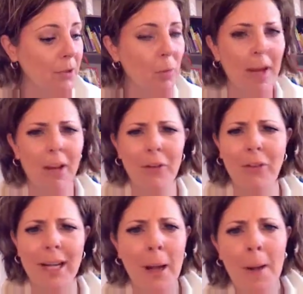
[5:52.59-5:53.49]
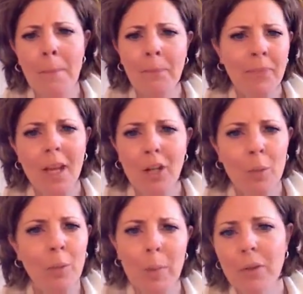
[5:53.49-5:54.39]
So we might go find a
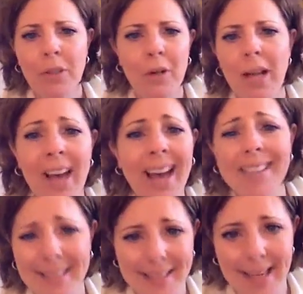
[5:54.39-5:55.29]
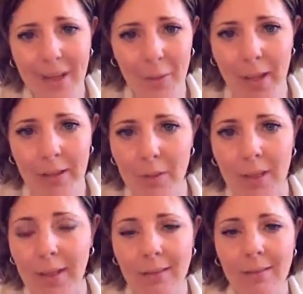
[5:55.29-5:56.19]
group of people who don't have access to anger
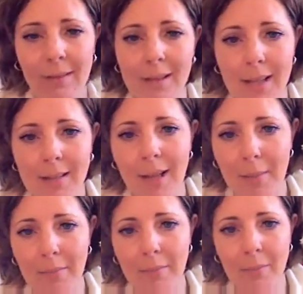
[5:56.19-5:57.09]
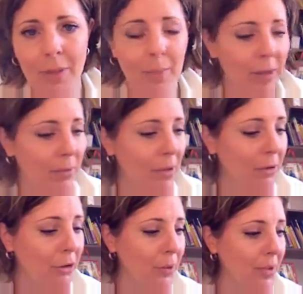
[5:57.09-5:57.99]
management and assess them compared with our
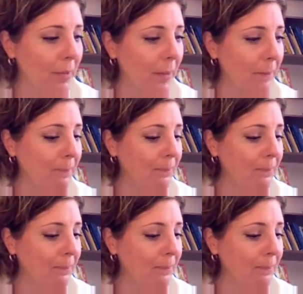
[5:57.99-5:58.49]
group or something.